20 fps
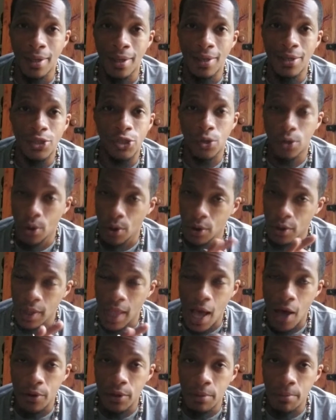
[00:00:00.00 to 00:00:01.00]
So don't
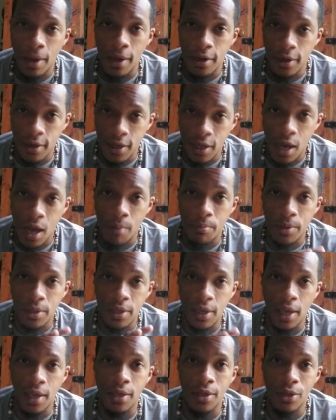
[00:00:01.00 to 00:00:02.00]
allow anybody to
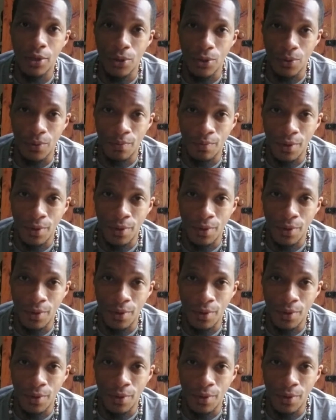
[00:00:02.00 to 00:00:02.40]
complicate you.